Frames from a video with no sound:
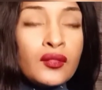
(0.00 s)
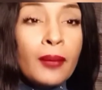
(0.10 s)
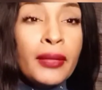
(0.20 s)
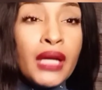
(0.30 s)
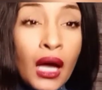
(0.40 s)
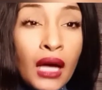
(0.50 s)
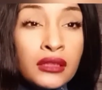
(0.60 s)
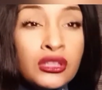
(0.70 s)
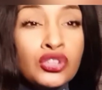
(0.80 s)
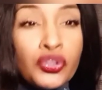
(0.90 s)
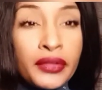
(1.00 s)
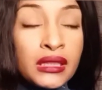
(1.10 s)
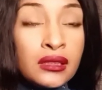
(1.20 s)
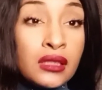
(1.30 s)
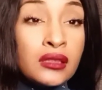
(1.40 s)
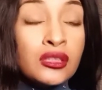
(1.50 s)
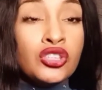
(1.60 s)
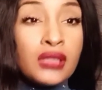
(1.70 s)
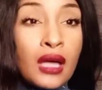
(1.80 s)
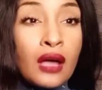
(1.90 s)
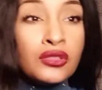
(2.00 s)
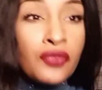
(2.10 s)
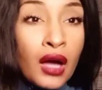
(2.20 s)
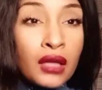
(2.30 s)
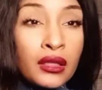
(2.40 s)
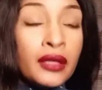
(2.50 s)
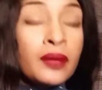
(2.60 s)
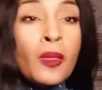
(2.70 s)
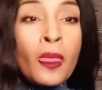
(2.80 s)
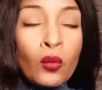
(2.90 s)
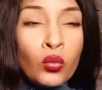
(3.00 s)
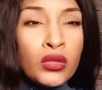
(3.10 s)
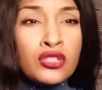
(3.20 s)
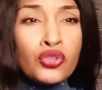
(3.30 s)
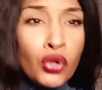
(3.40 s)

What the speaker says: because during the season, Giselle's father was,